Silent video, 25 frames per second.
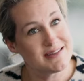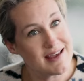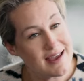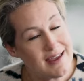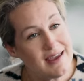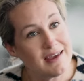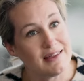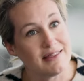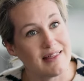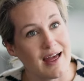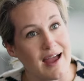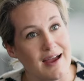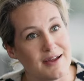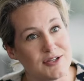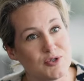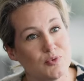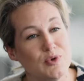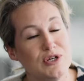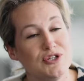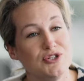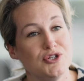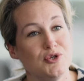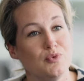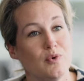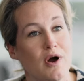saying that,
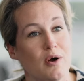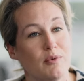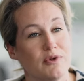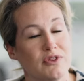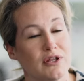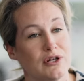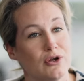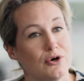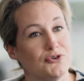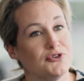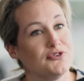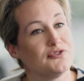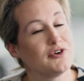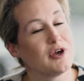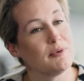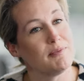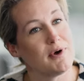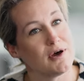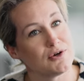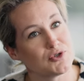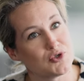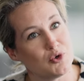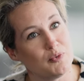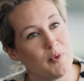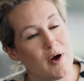we do work with a lot of
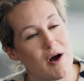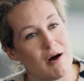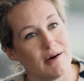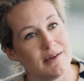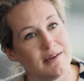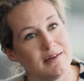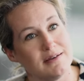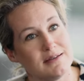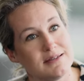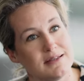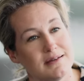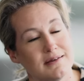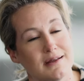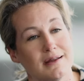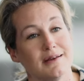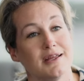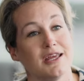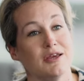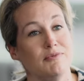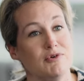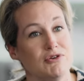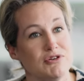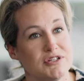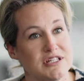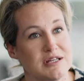commercial partners
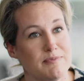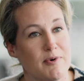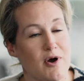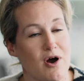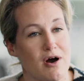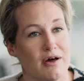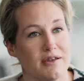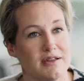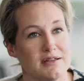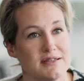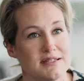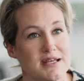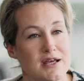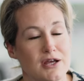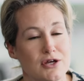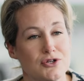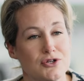and community partners